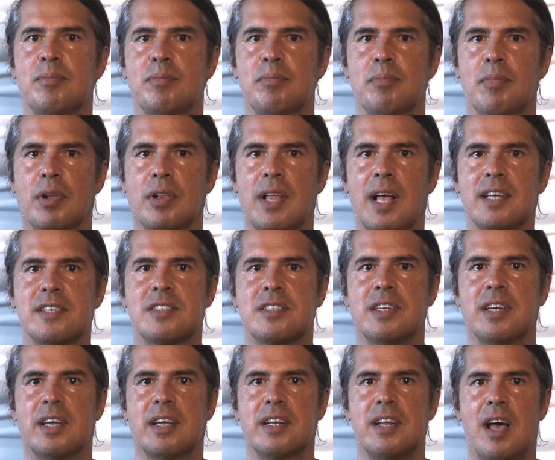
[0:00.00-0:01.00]

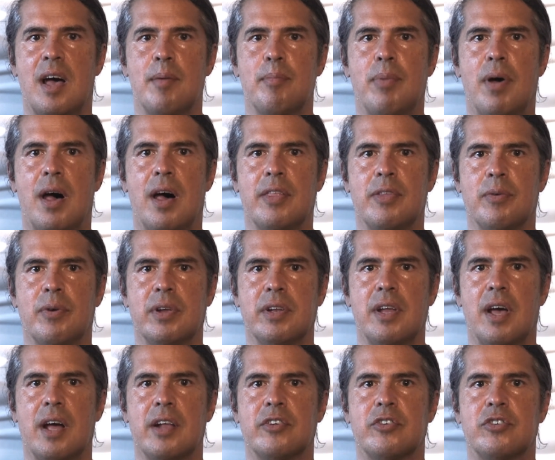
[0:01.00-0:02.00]
molesting, not bothering,
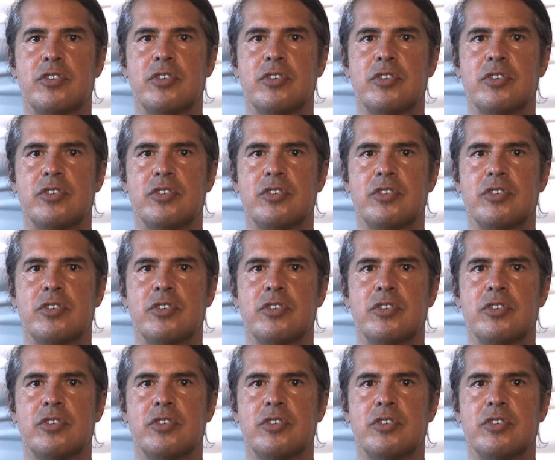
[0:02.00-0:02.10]
not